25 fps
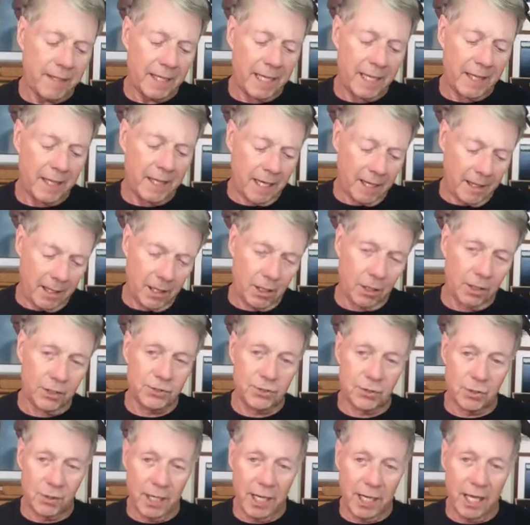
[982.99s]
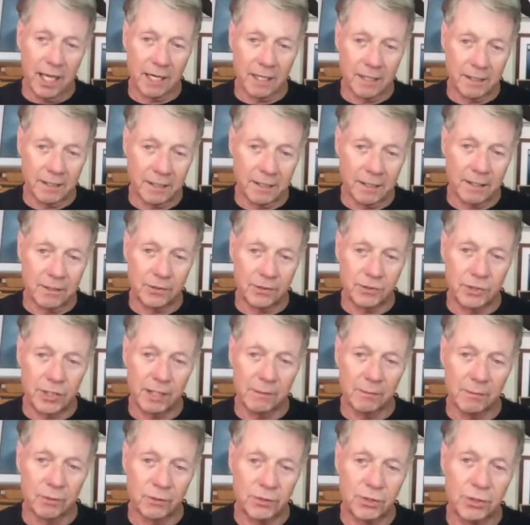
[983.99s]
And then they also had in
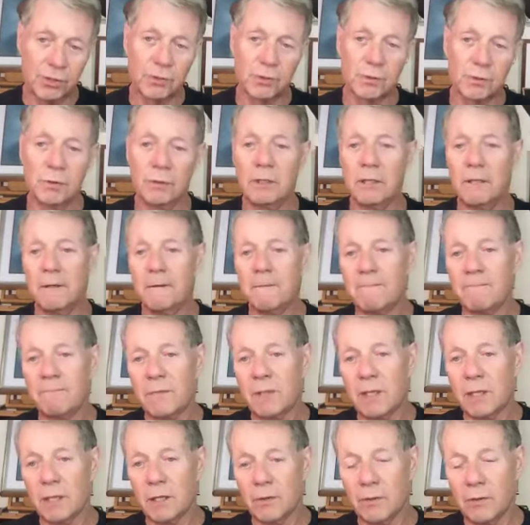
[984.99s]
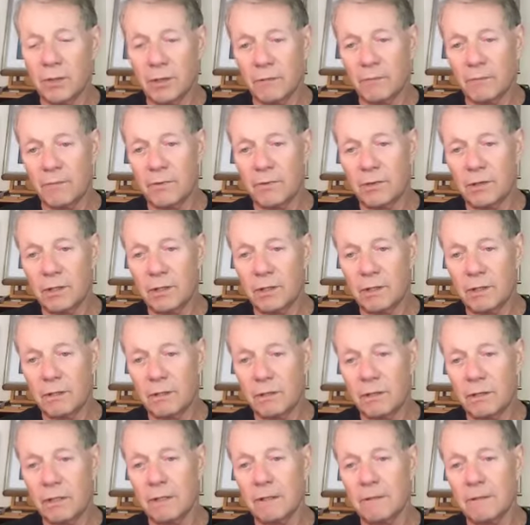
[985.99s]
table 2, you know, the